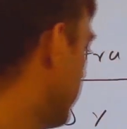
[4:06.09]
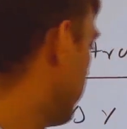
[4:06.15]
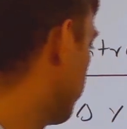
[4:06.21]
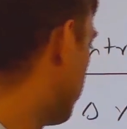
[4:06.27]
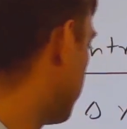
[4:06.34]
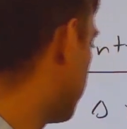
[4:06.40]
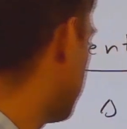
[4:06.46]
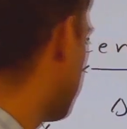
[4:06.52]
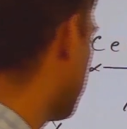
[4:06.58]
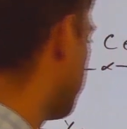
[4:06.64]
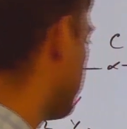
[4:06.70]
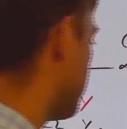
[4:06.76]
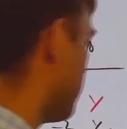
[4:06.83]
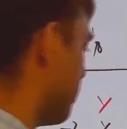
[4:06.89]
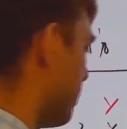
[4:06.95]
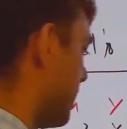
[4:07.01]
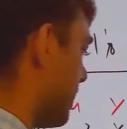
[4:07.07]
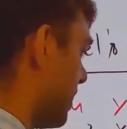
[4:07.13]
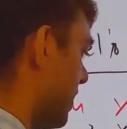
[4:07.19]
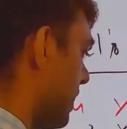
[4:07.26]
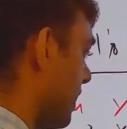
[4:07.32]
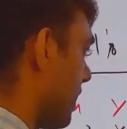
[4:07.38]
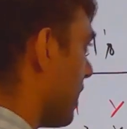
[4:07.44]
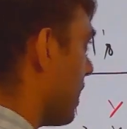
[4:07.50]
For sake of a simplicity,
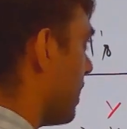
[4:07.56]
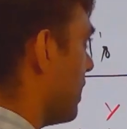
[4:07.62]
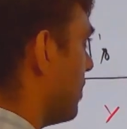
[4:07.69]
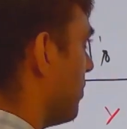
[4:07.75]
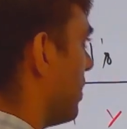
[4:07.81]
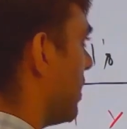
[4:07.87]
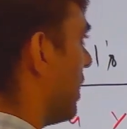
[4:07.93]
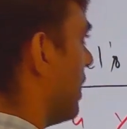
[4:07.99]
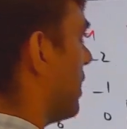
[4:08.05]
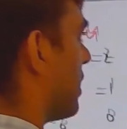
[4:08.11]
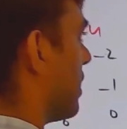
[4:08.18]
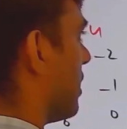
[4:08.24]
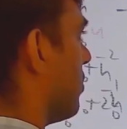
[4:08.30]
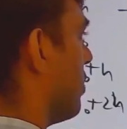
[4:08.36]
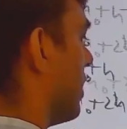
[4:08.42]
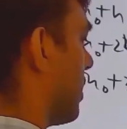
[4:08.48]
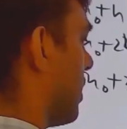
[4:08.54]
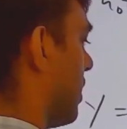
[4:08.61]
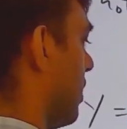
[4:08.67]
here already we write what?